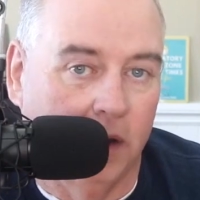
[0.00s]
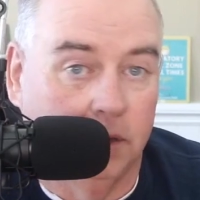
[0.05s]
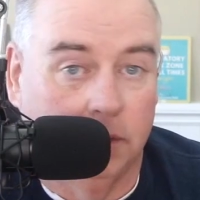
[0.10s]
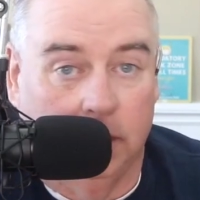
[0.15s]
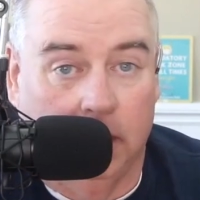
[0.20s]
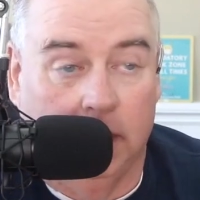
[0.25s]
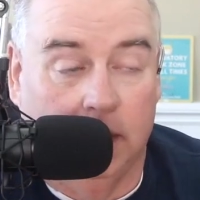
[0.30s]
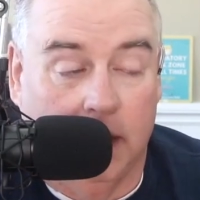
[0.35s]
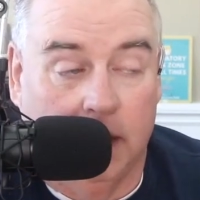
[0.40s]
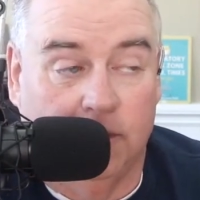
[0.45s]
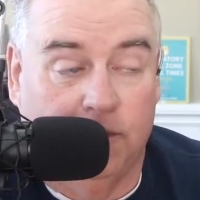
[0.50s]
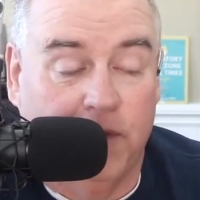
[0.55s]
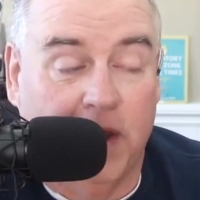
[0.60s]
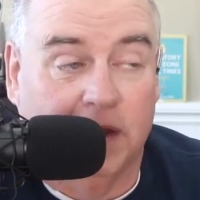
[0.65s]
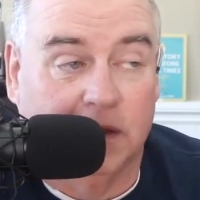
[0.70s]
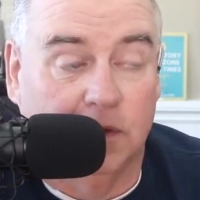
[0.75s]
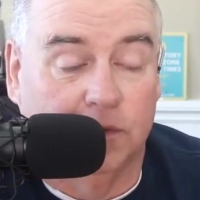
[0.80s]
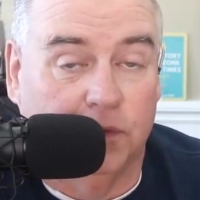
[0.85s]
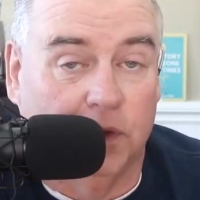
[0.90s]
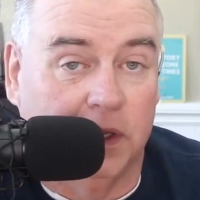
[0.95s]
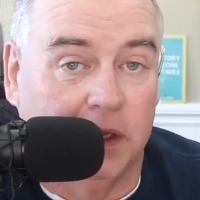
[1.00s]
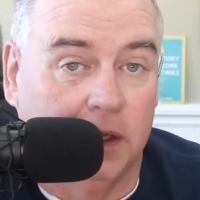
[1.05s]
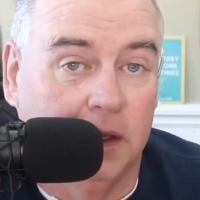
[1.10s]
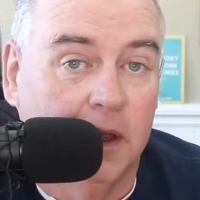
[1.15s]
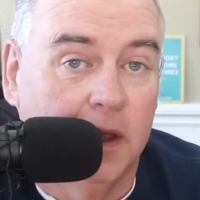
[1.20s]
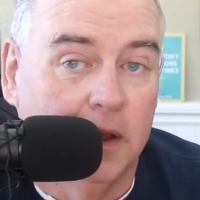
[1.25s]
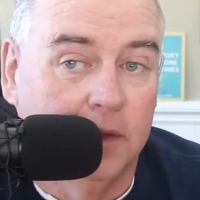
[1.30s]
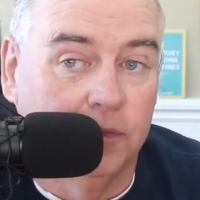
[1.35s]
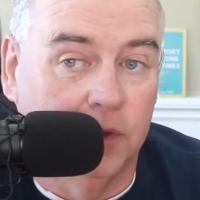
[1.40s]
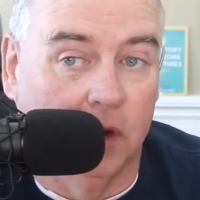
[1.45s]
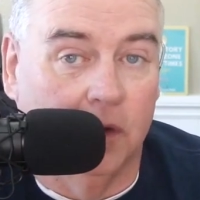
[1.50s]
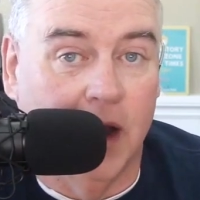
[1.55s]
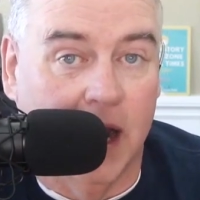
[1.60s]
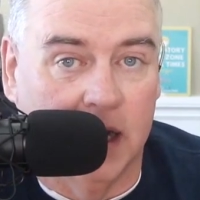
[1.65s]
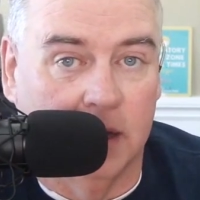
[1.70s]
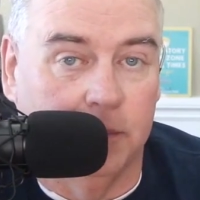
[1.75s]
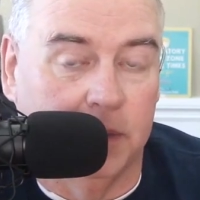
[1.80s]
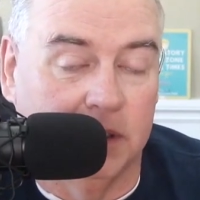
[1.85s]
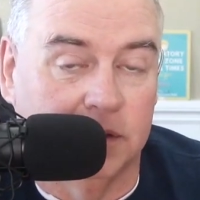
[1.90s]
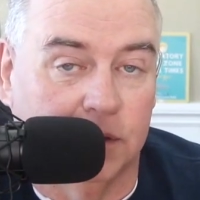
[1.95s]
and effectively, they're
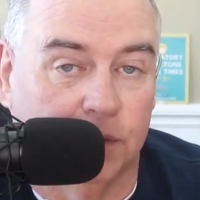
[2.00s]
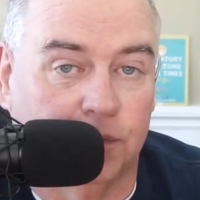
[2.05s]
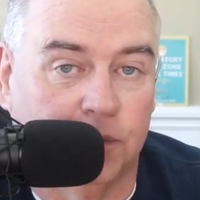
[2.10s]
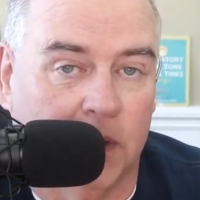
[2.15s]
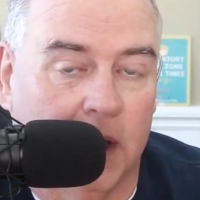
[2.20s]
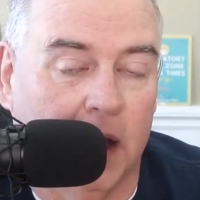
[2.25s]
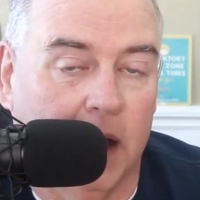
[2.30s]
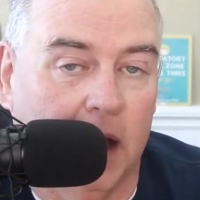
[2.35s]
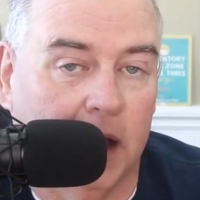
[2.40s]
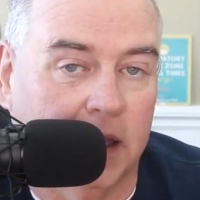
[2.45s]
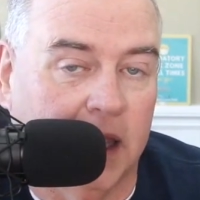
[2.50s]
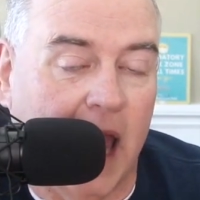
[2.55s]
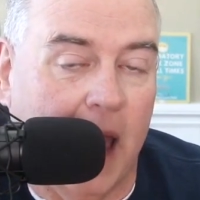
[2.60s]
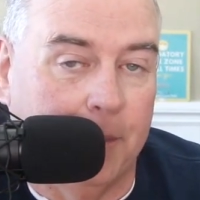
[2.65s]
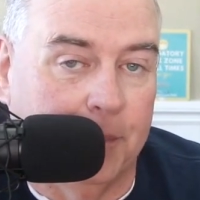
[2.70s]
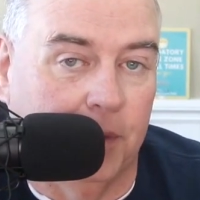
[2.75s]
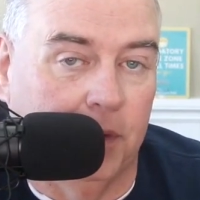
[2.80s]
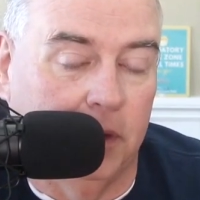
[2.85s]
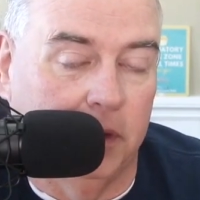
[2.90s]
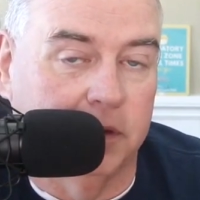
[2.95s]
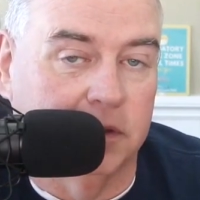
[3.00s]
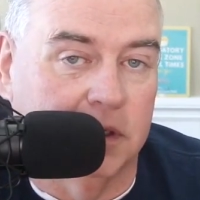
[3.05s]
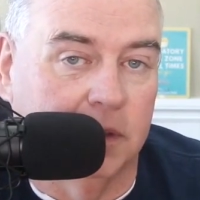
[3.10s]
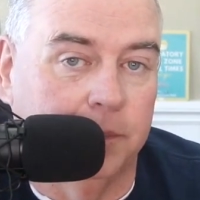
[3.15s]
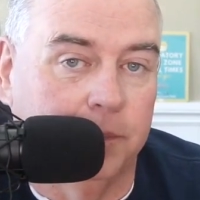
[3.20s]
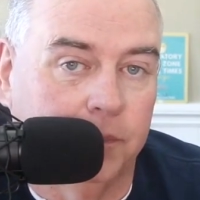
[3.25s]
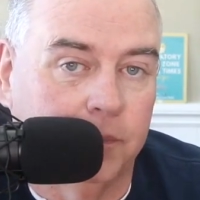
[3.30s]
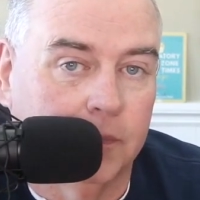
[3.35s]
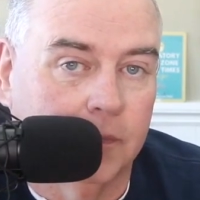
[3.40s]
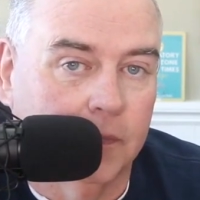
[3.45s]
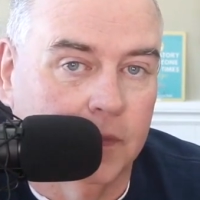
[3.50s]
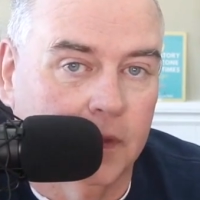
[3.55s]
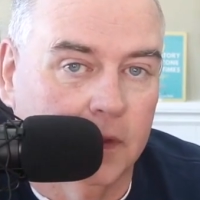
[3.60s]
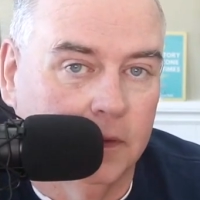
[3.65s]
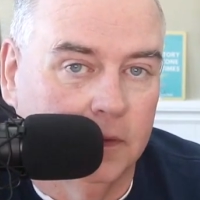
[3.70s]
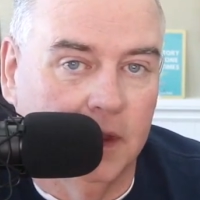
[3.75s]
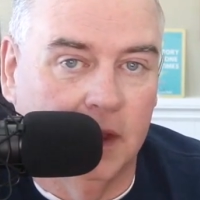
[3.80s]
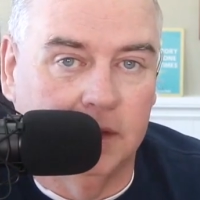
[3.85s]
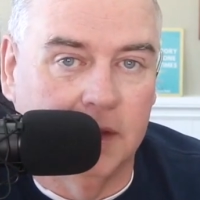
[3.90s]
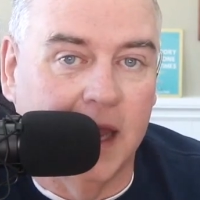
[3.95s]
enemies of uh, capitalism.
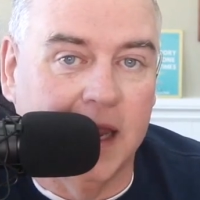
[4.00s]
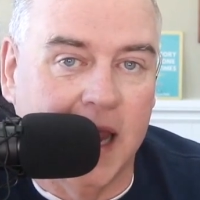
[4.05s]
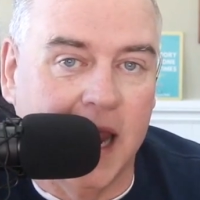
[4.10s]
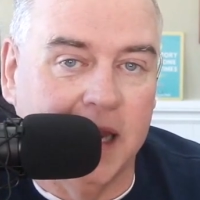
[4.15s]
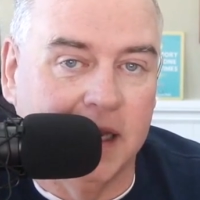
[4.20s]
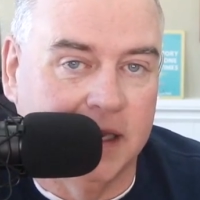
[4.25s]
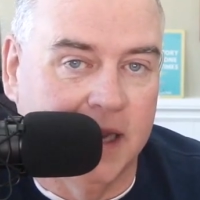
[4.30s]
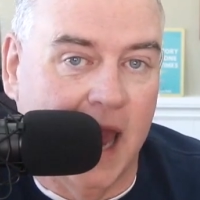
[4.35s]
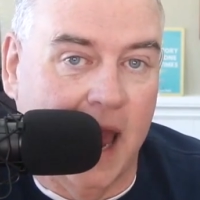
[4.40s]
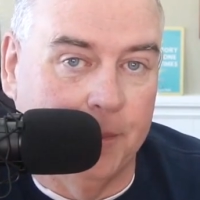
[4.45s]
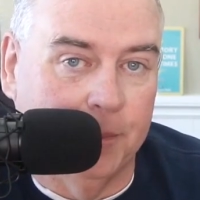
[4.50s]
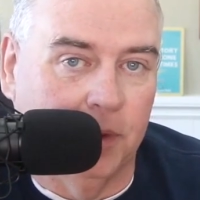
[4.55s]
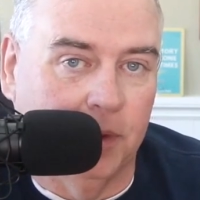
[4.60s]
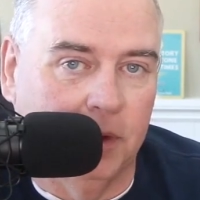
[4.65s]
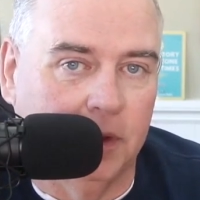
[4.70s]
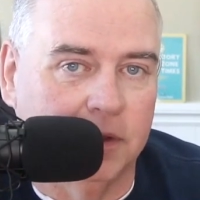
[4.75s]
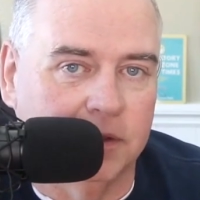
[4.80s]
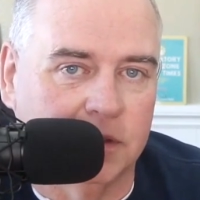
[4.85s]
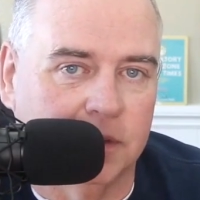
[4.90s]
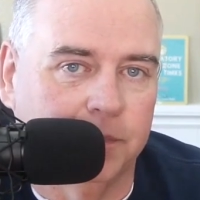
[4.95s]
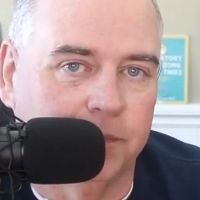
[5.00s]
They hate capitalism.